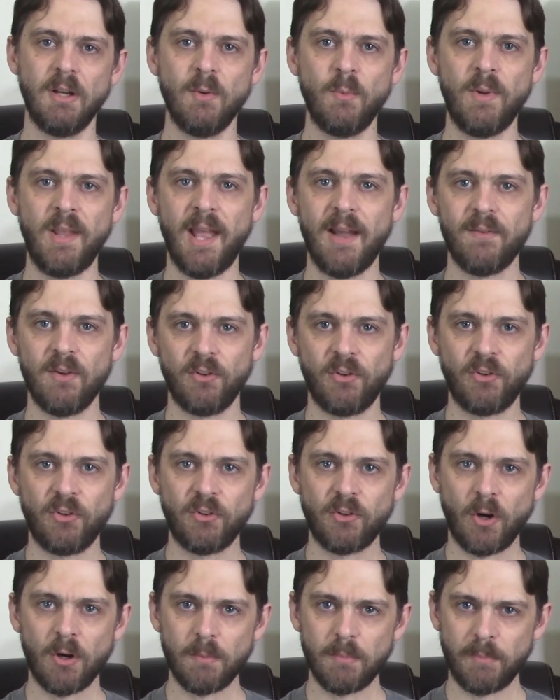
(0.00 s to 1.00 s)
we have a
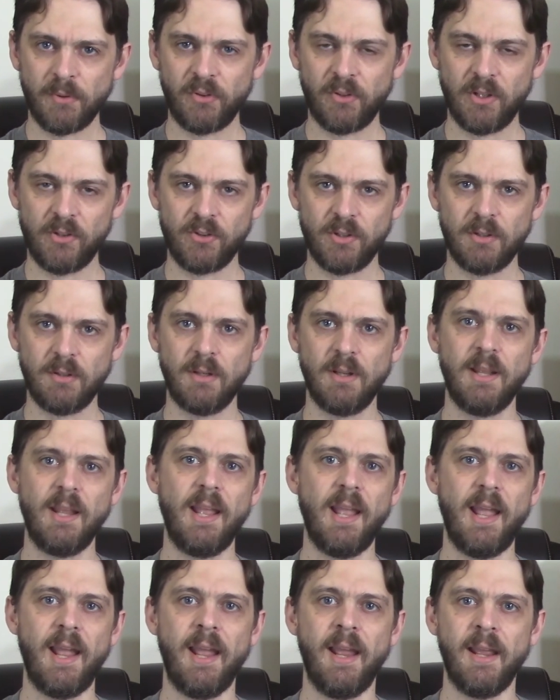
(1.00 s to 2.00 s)
start position
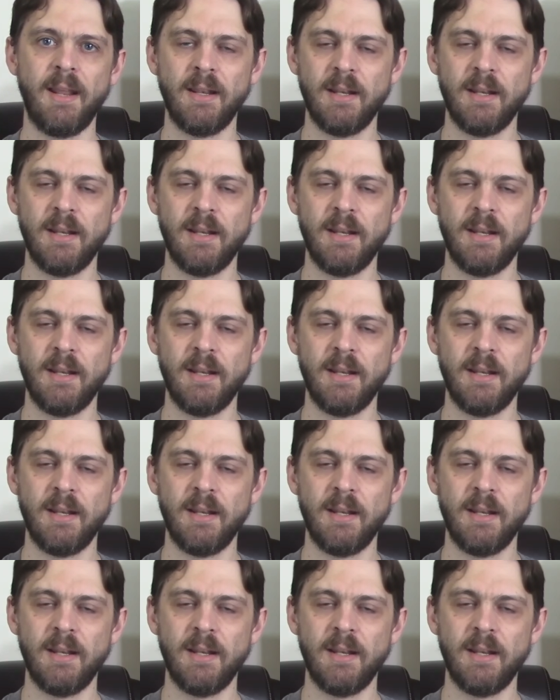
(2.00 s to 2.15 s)
and